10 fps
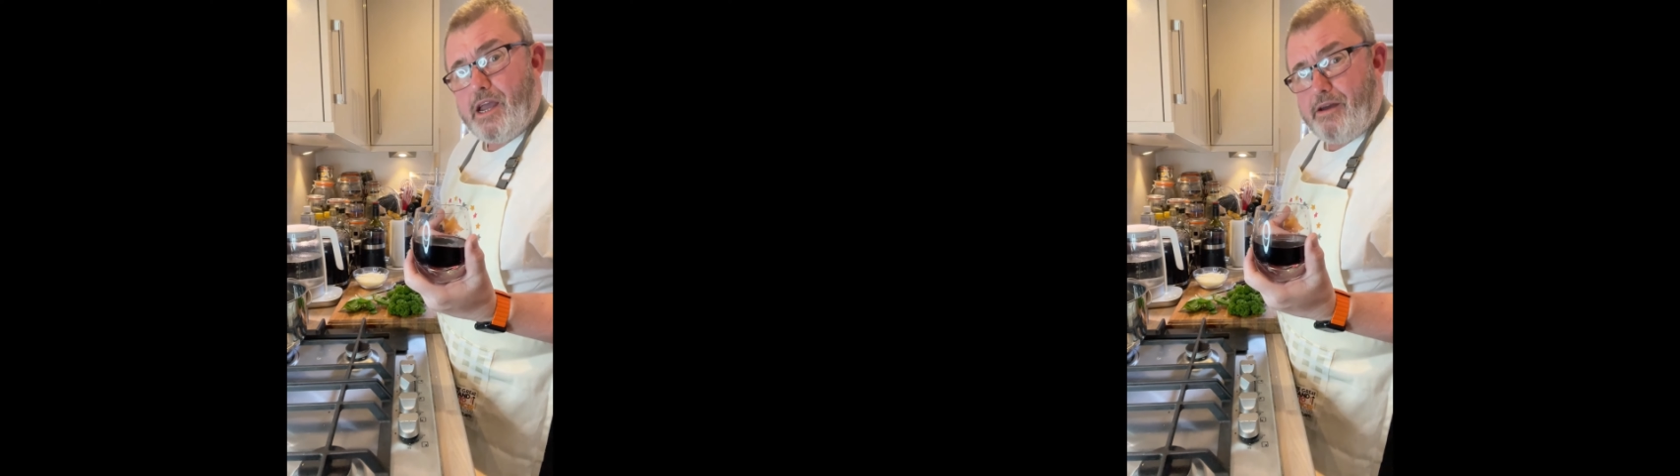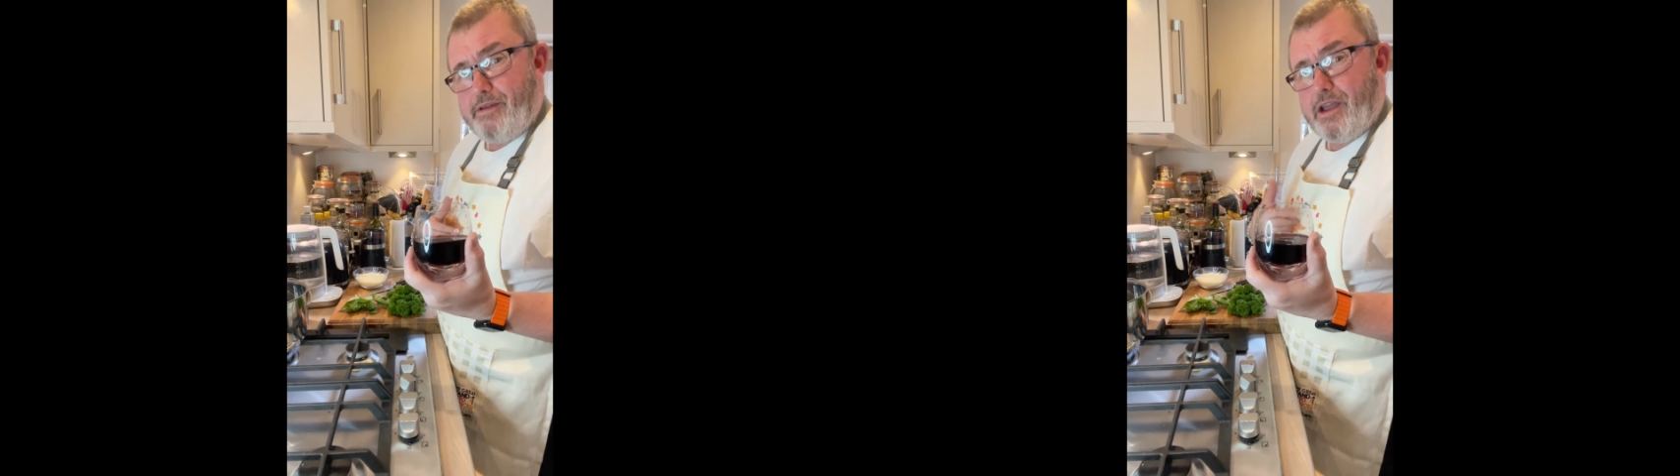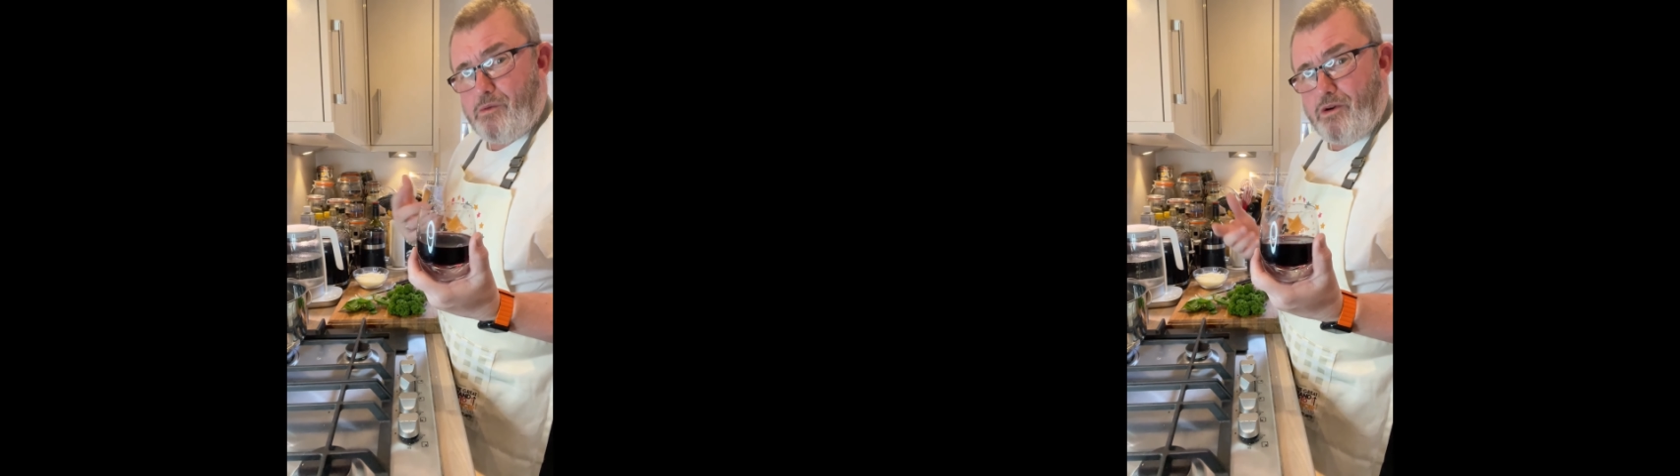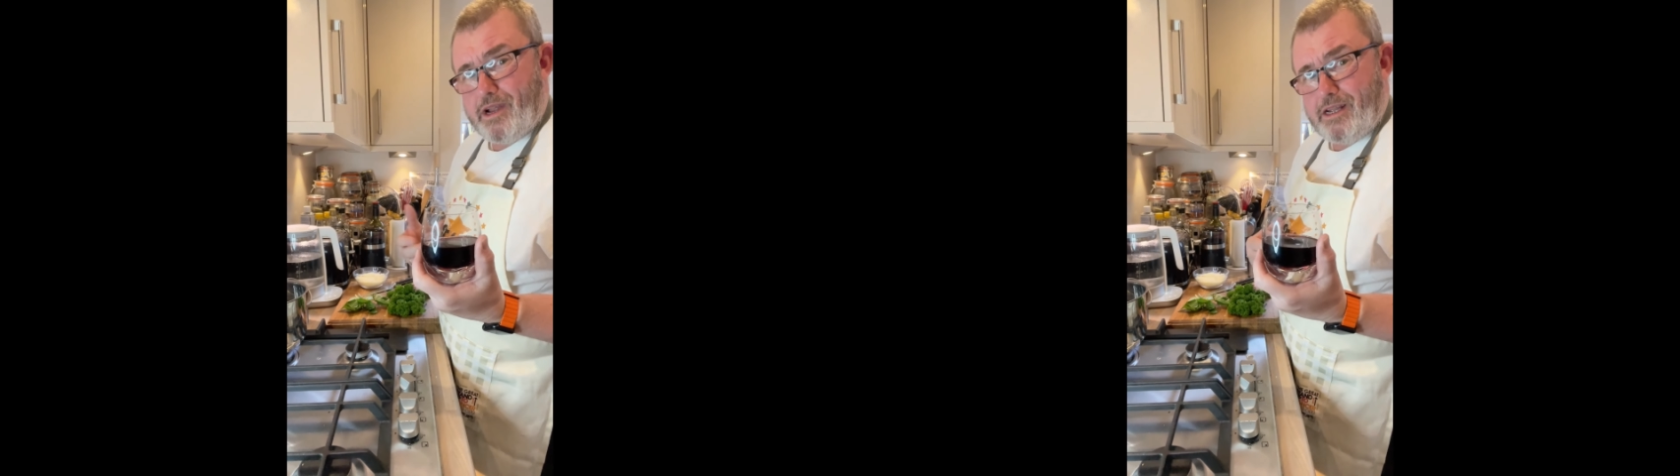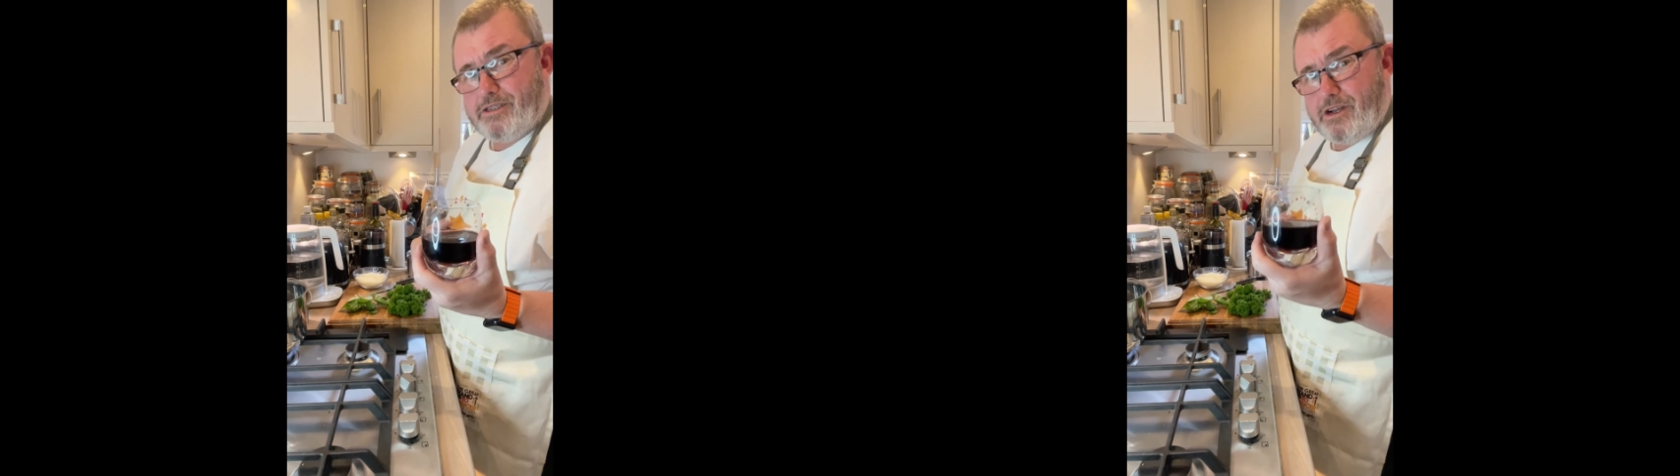and then get one
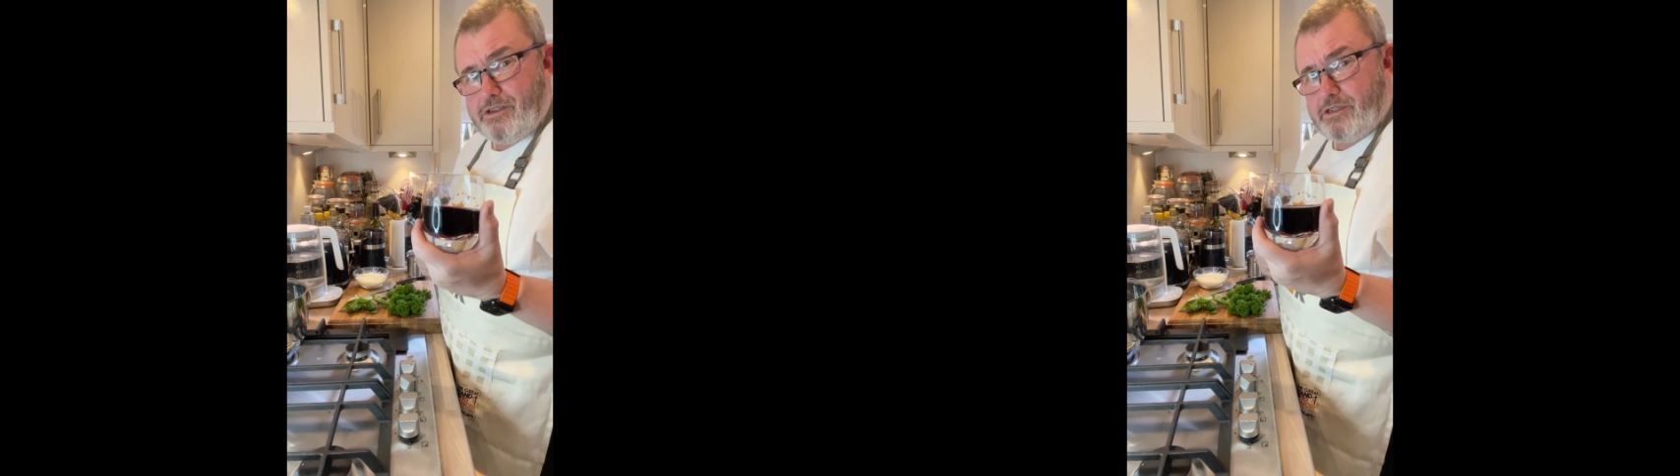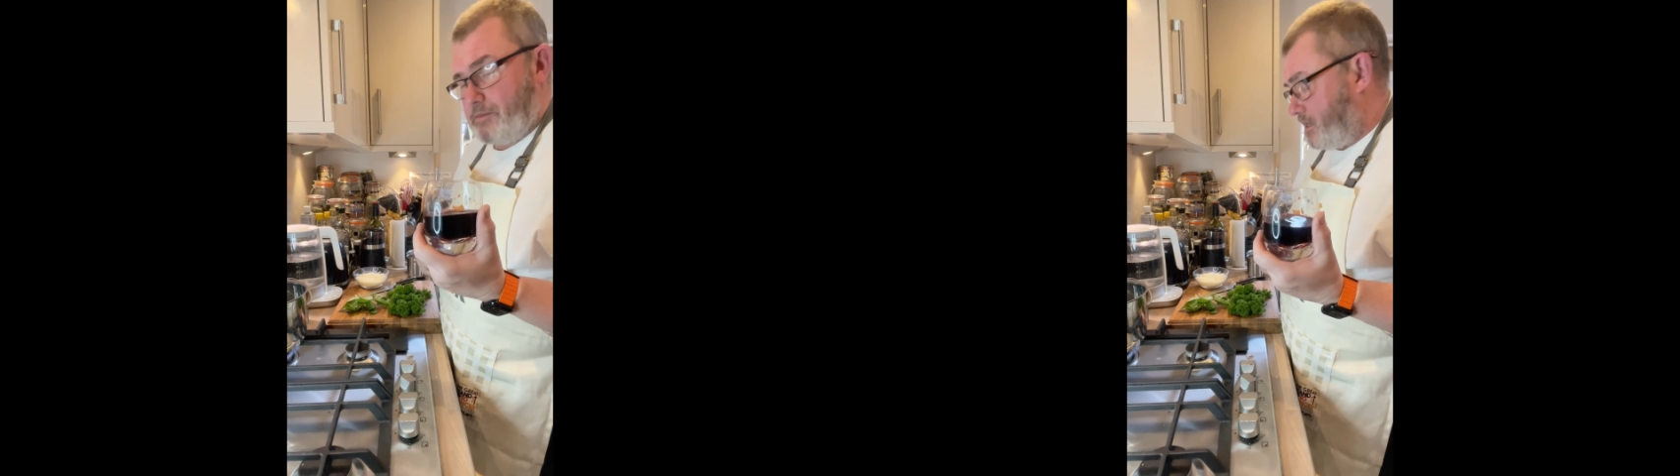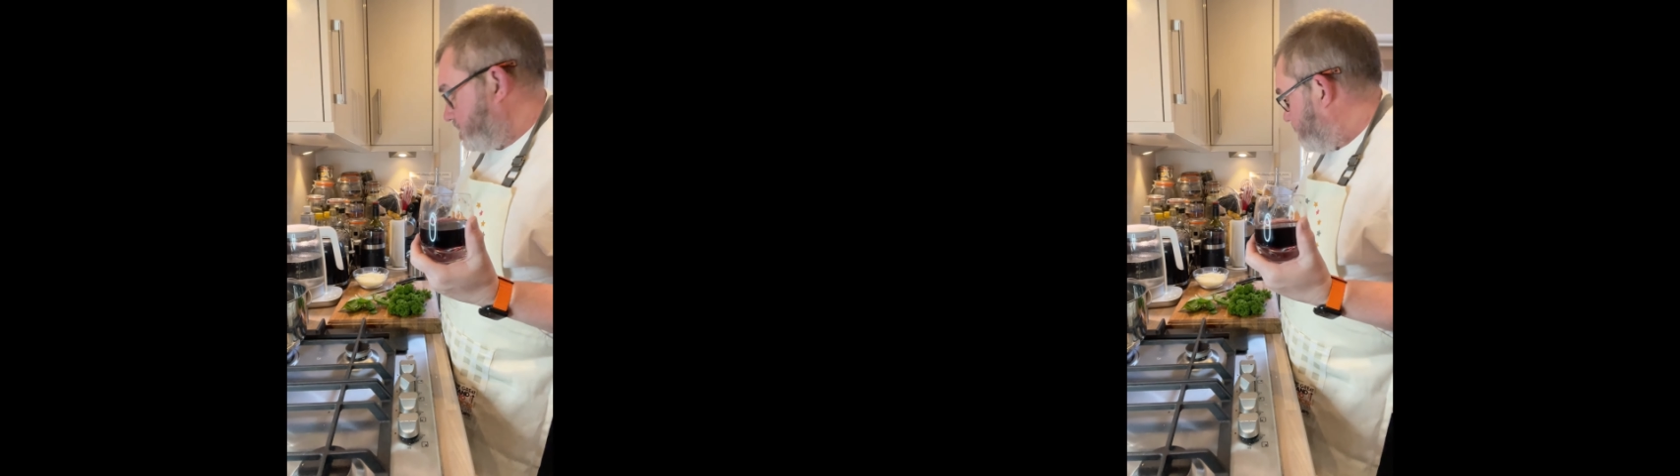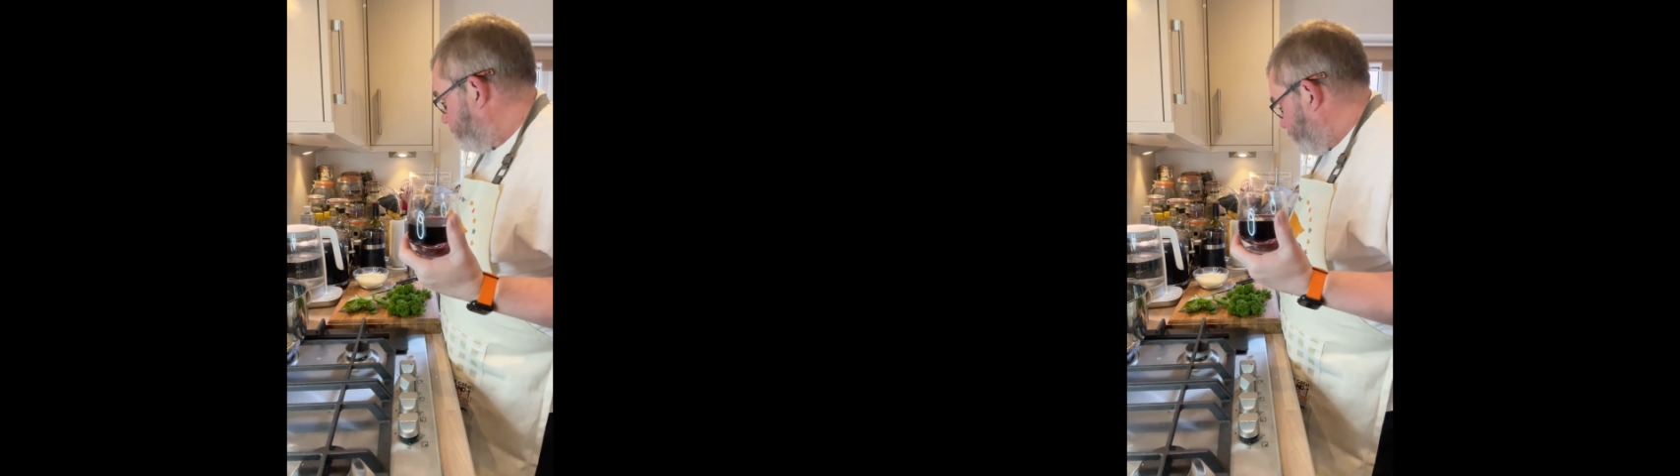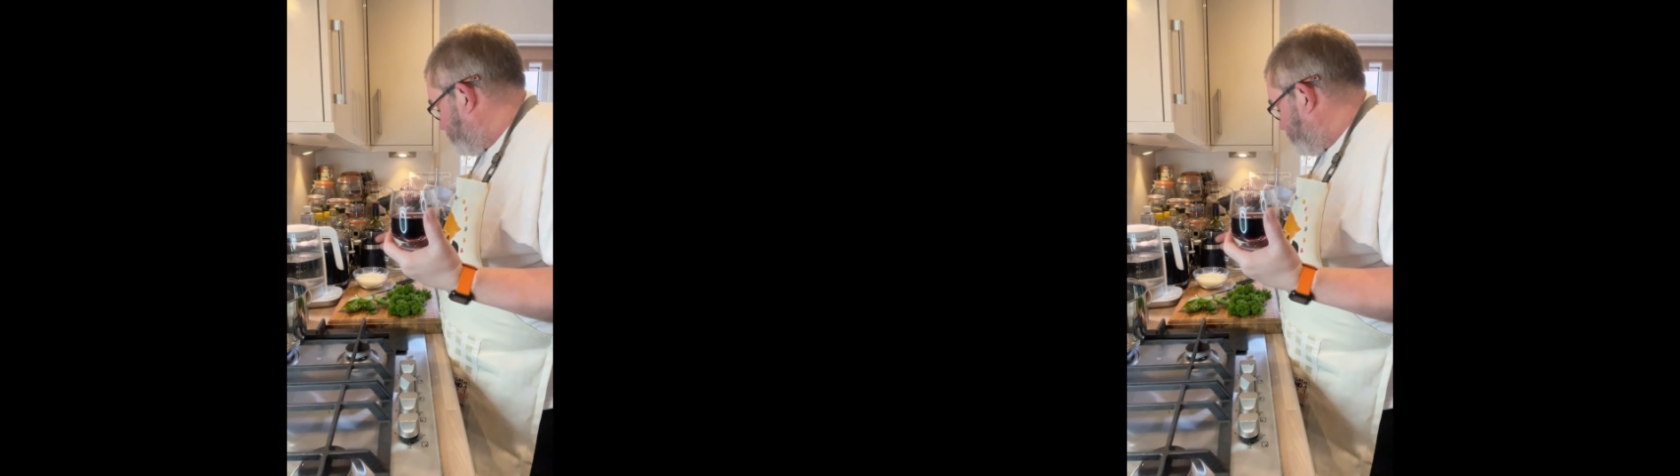glass dirty, I use the same glass. For a